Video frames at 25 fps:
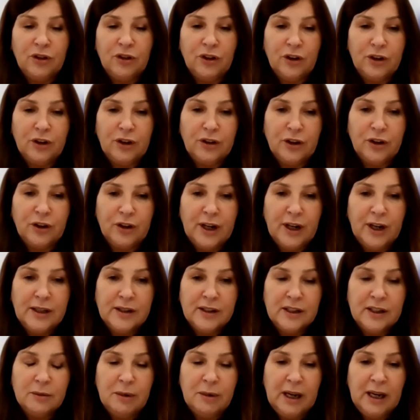there, there needs
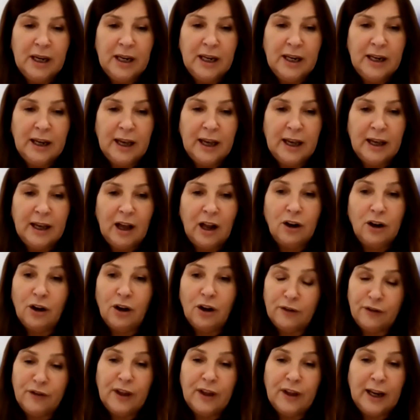to be uh, a lot
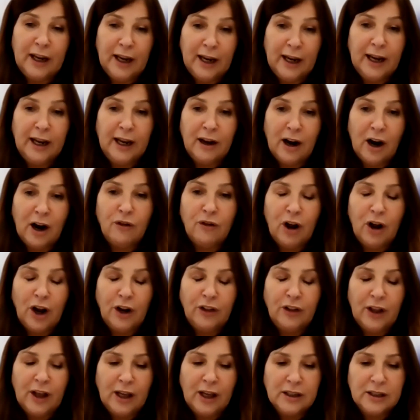of thinking
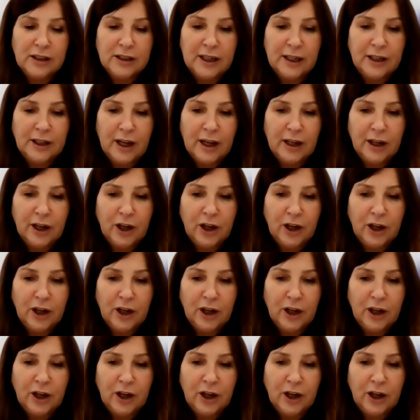around that, and, uh,